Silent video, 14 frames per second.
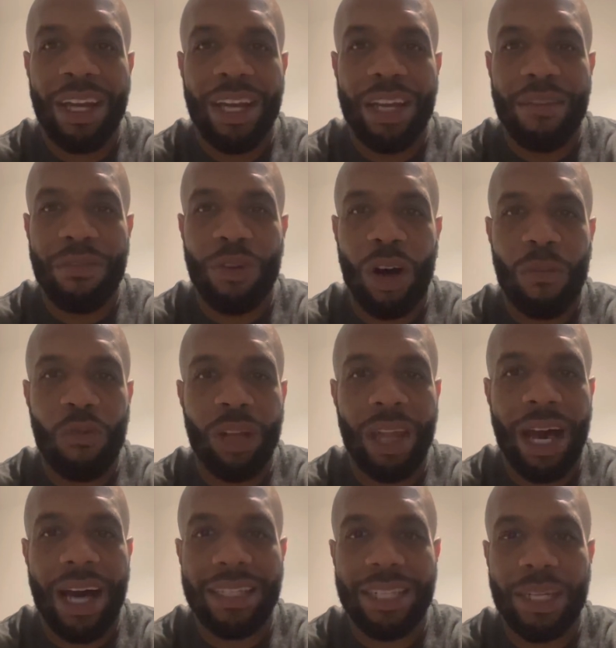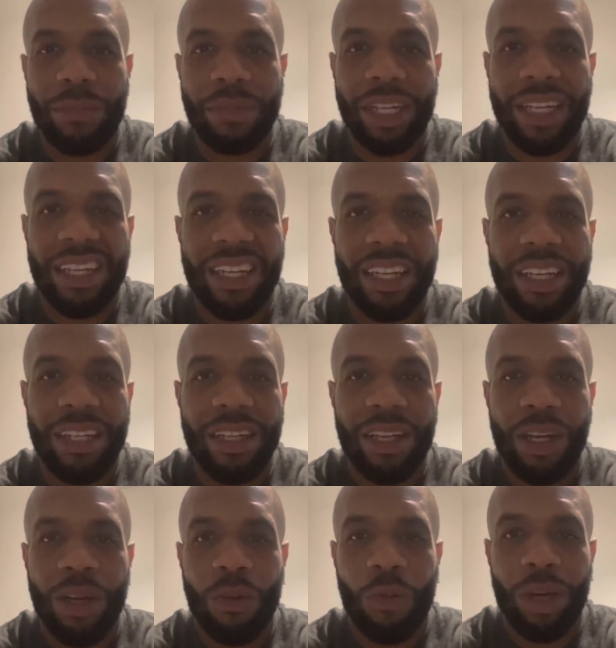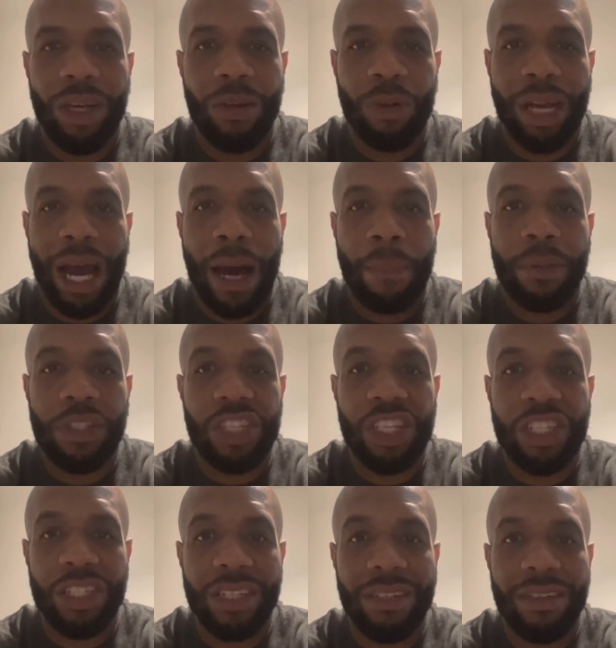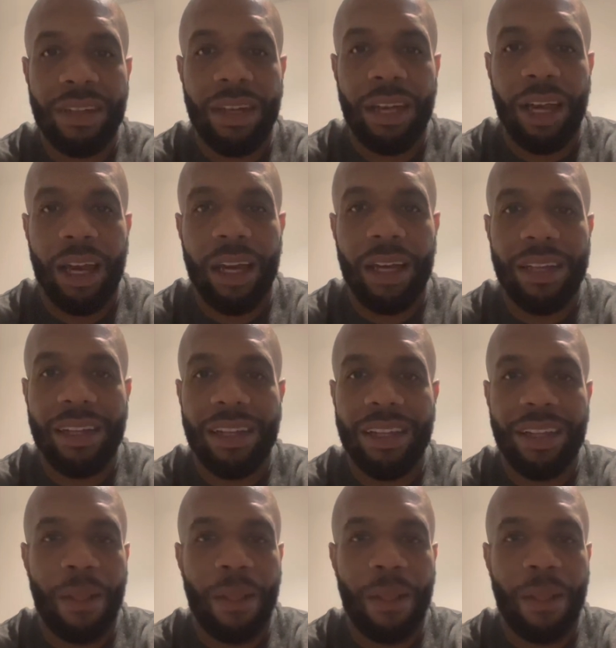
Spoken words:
even though I'm realizing I'm getting hit with opposition, and